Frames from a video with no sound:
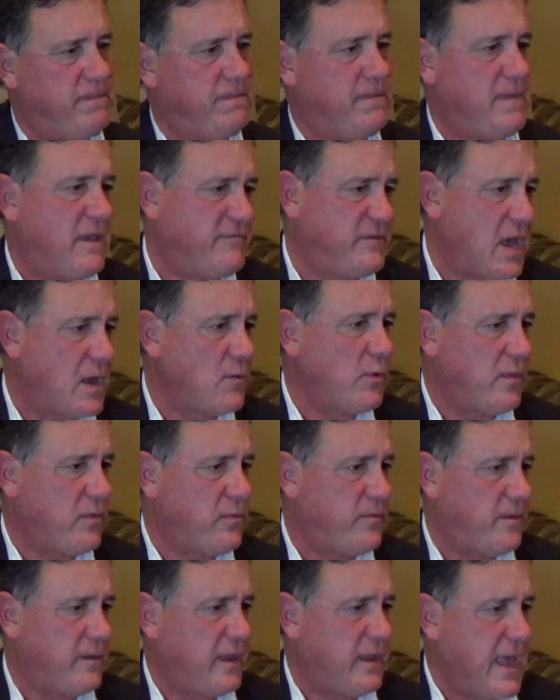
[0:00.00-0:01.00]
have done
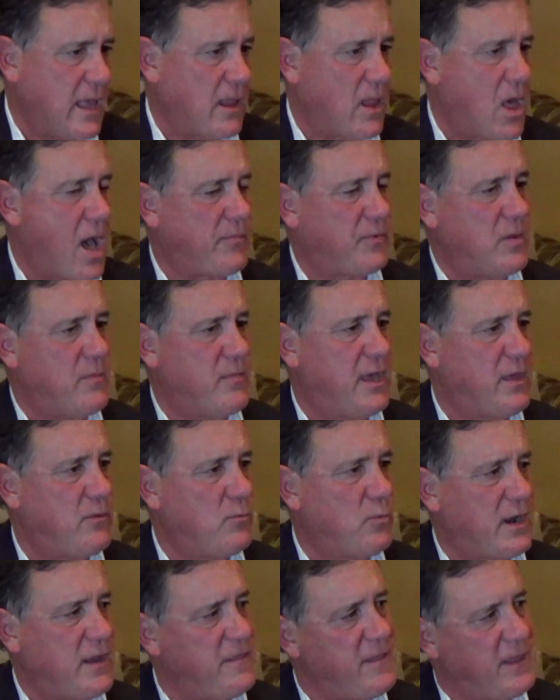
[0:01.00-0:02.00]
with CalOptima,
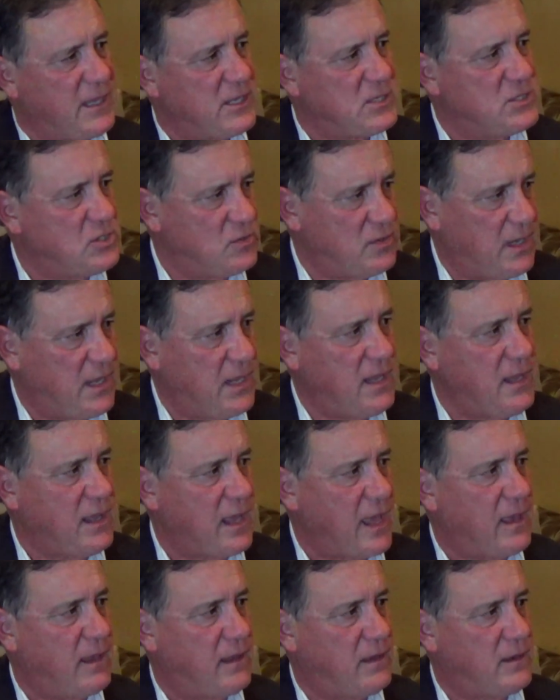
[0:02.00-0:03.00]
and what I think is
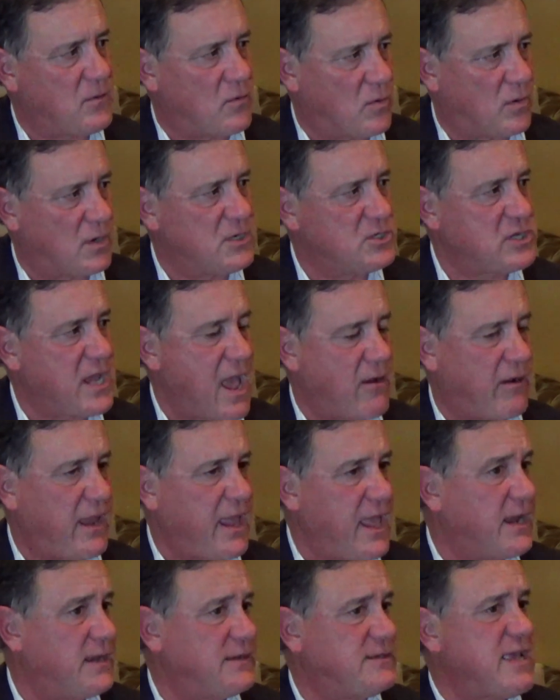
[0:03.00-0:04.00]
unique to Orange
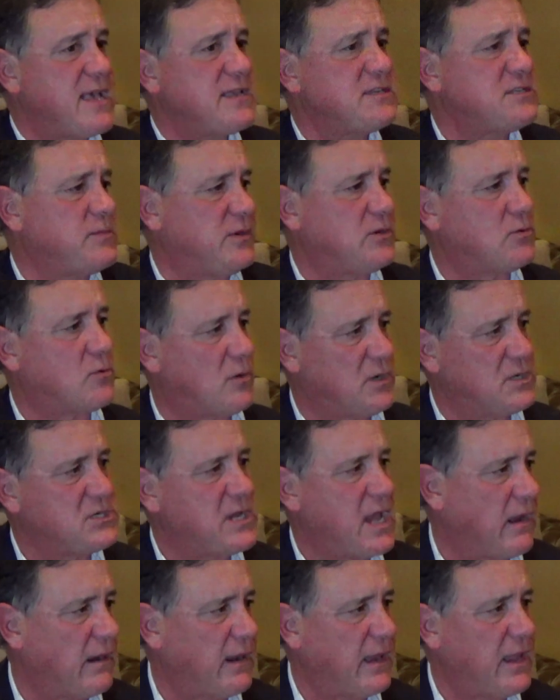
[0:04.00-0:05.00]
County and a testament to Orange
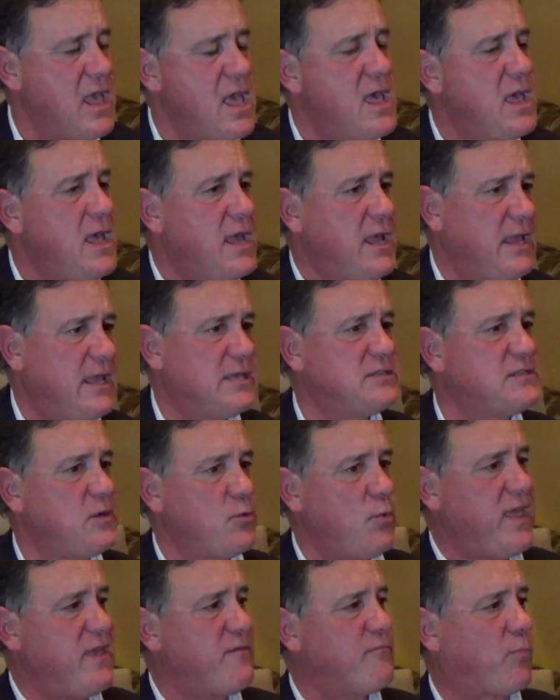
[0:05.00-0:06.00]
County, is
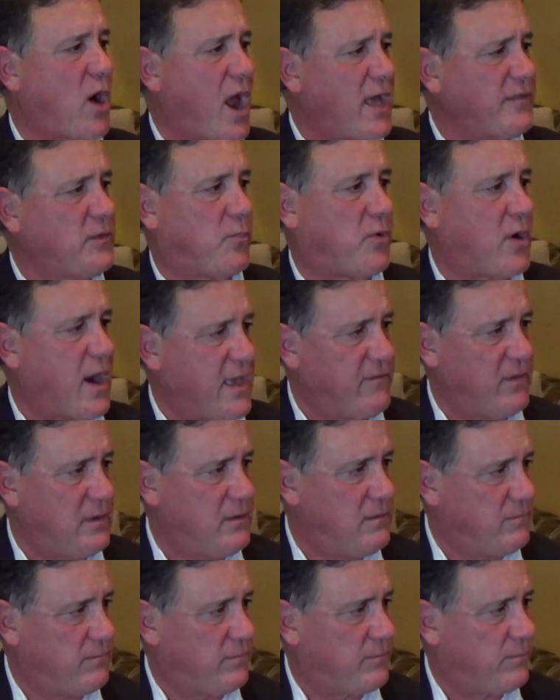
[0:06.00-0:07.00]
that we have brought the private
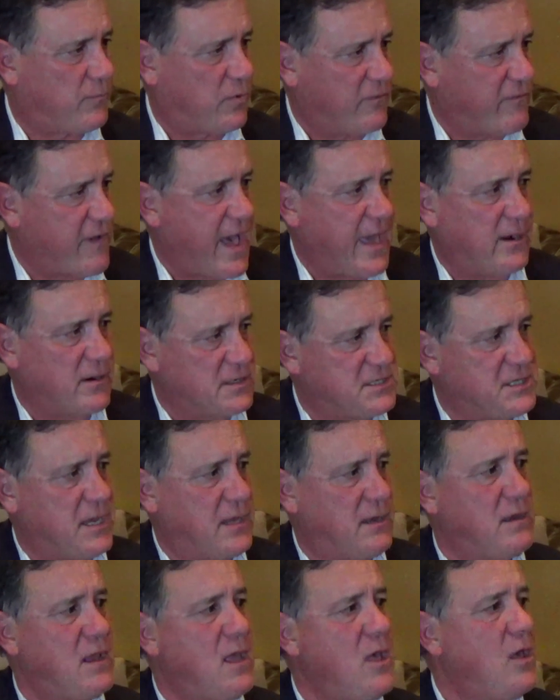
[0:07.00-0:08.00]
providers
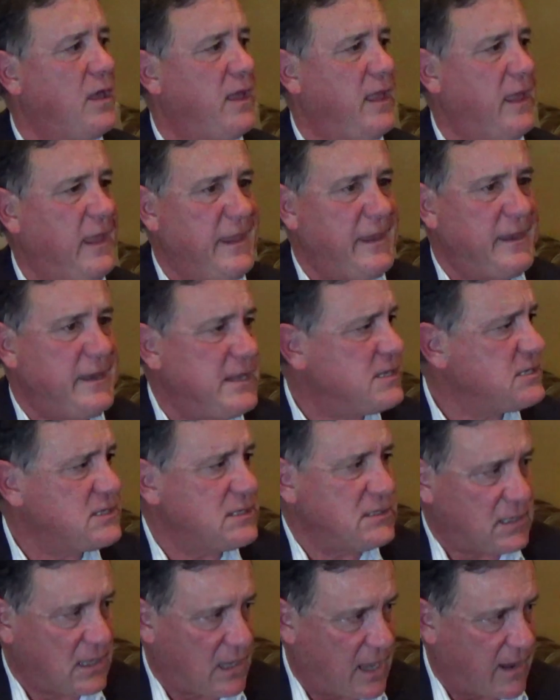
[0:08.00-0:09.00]
in. It
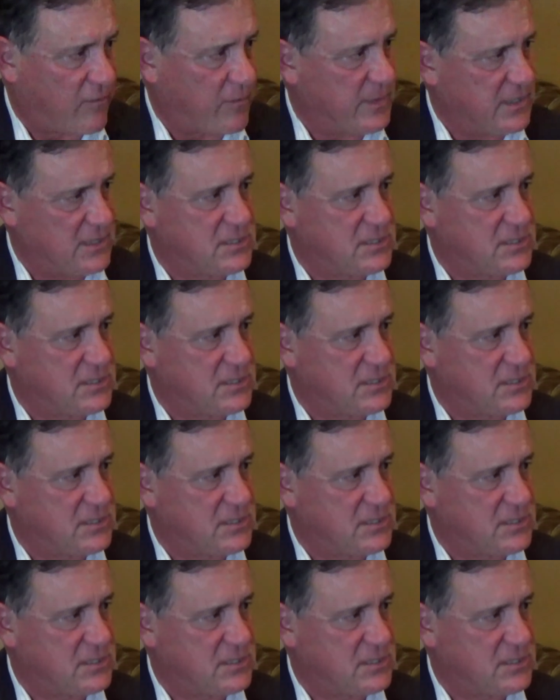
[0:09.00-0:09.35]
isn't a government